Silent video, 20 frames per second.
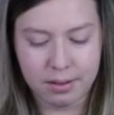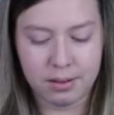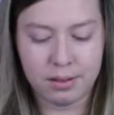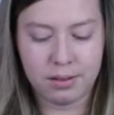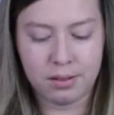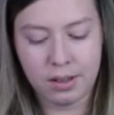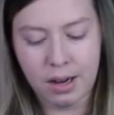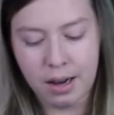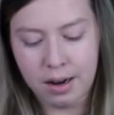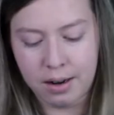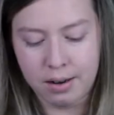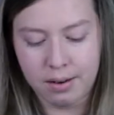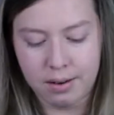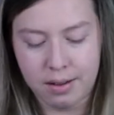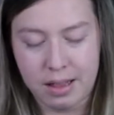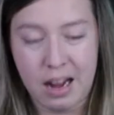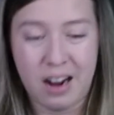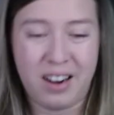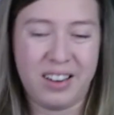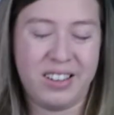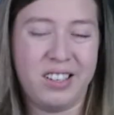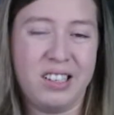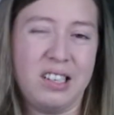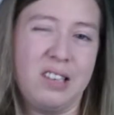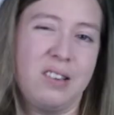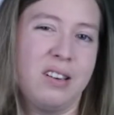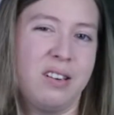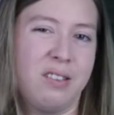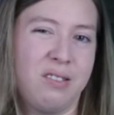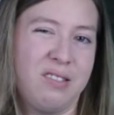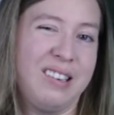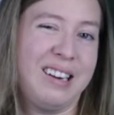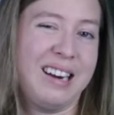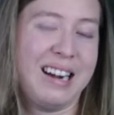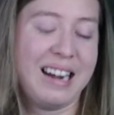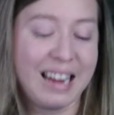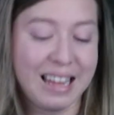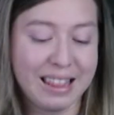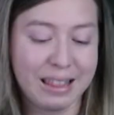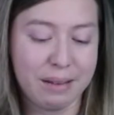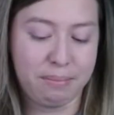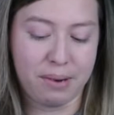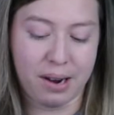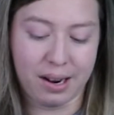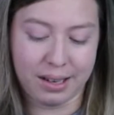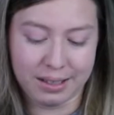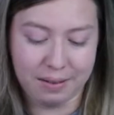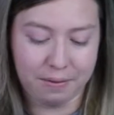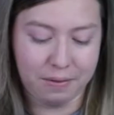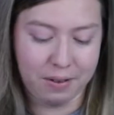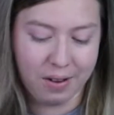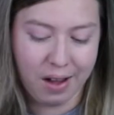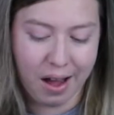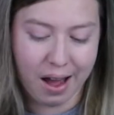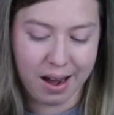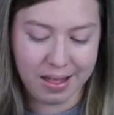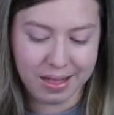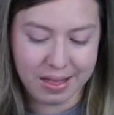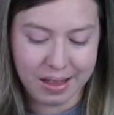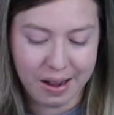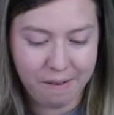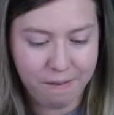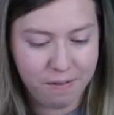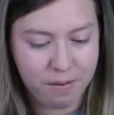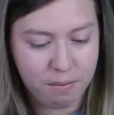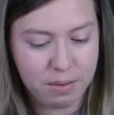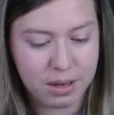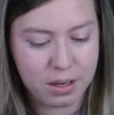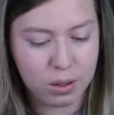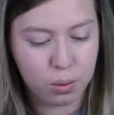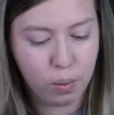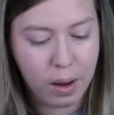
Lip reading: I got it there too. I don't really need the box if you got it there for me as